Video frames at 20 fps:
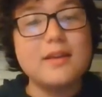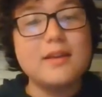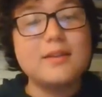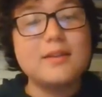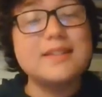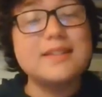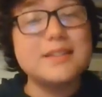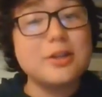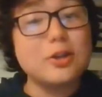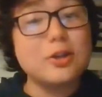
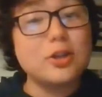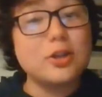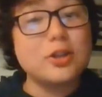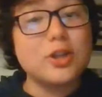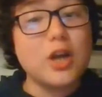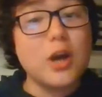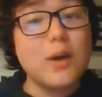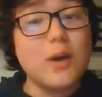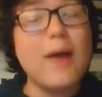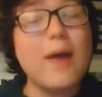Still good
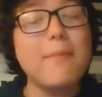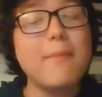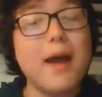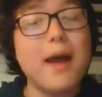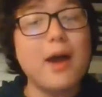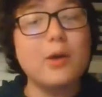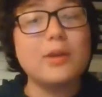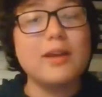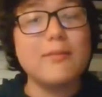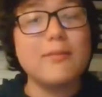though.
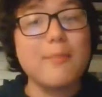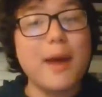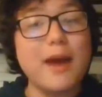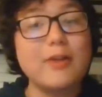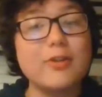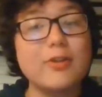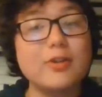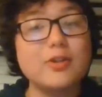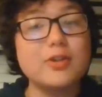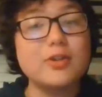I only have
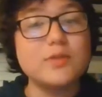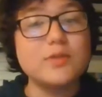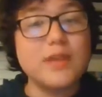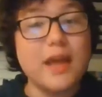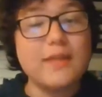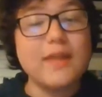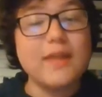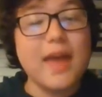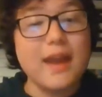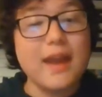minor issues.
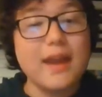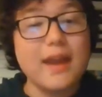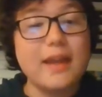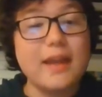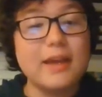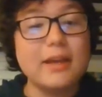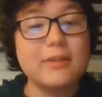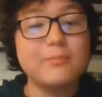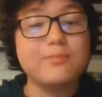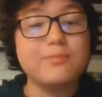Yeah, the
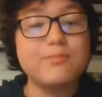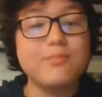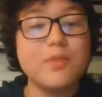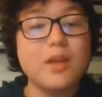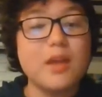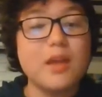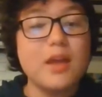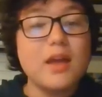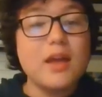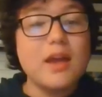ending,
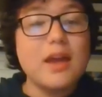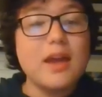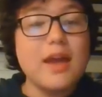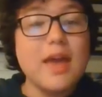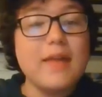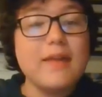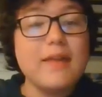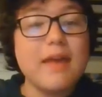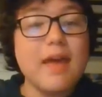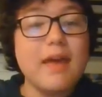
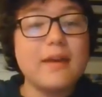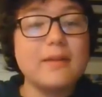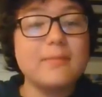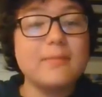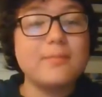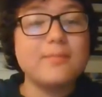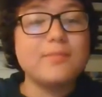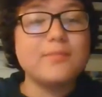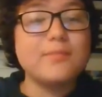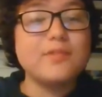and then
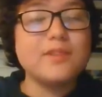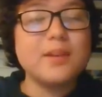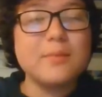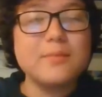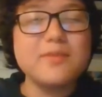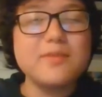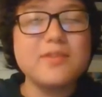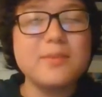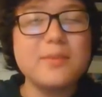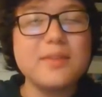
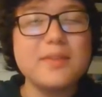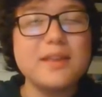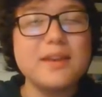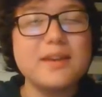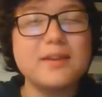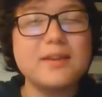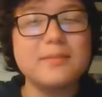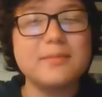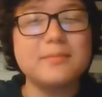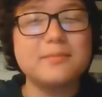some of
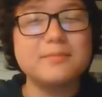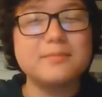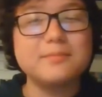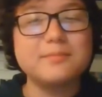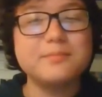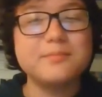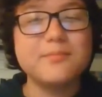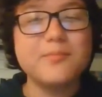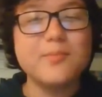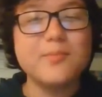the.
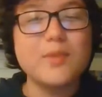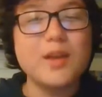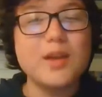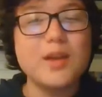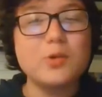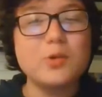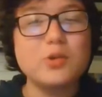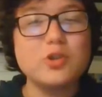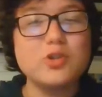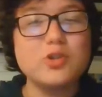
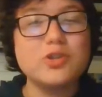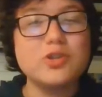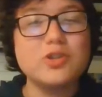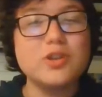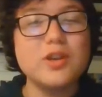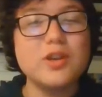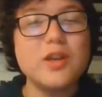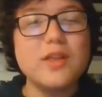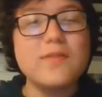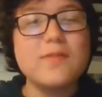It was just
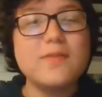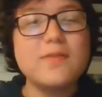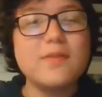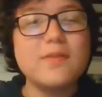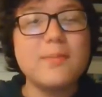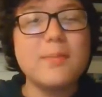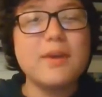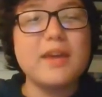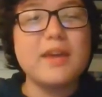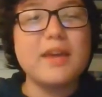
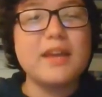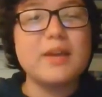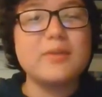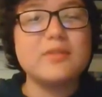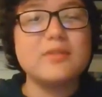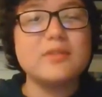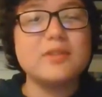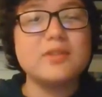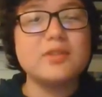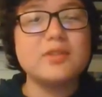the beginning
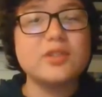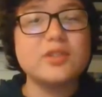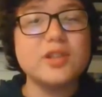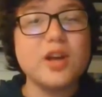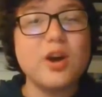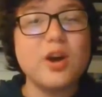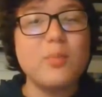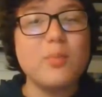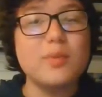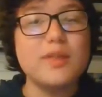was a little
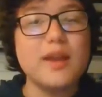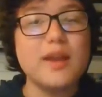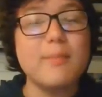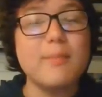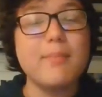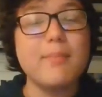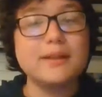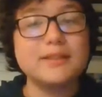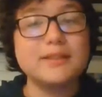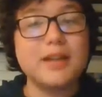slow, but then
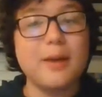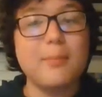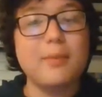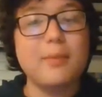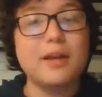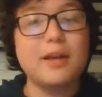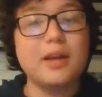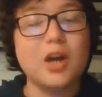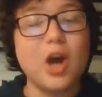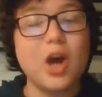it picked up
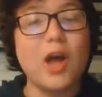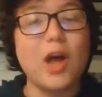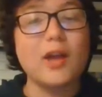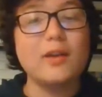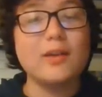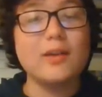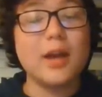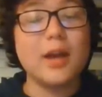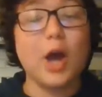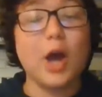and it got
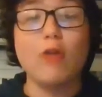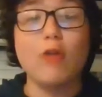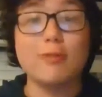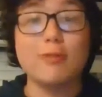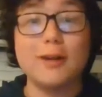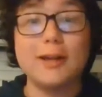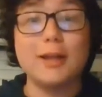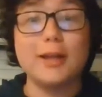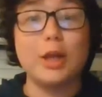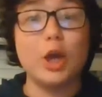
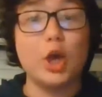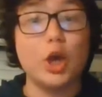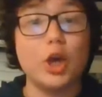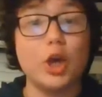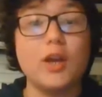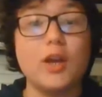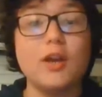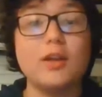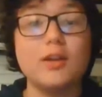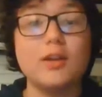really
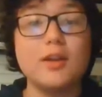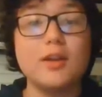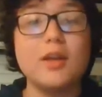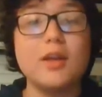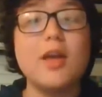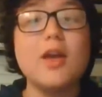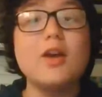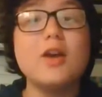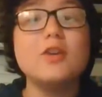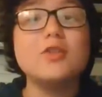good.
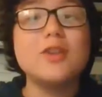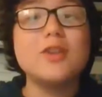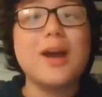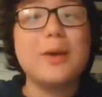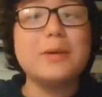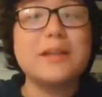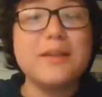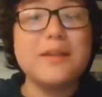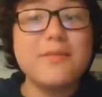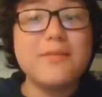So I
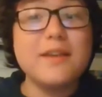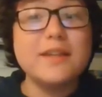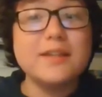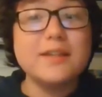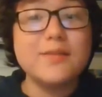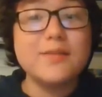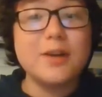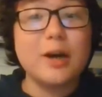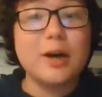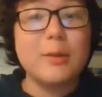would give this
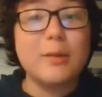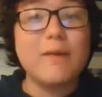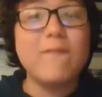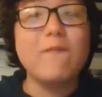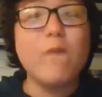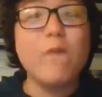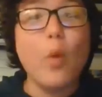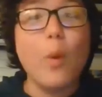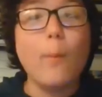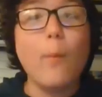film a
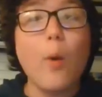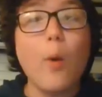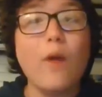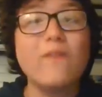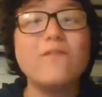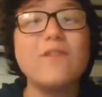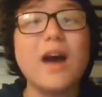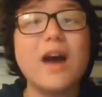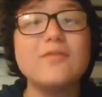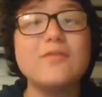
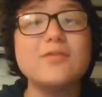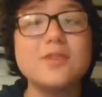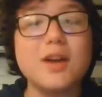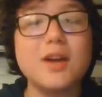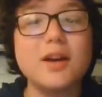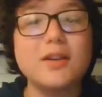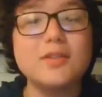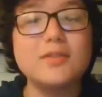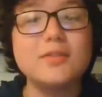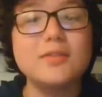4.5
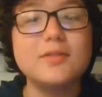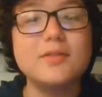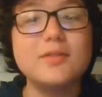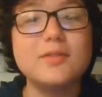stars.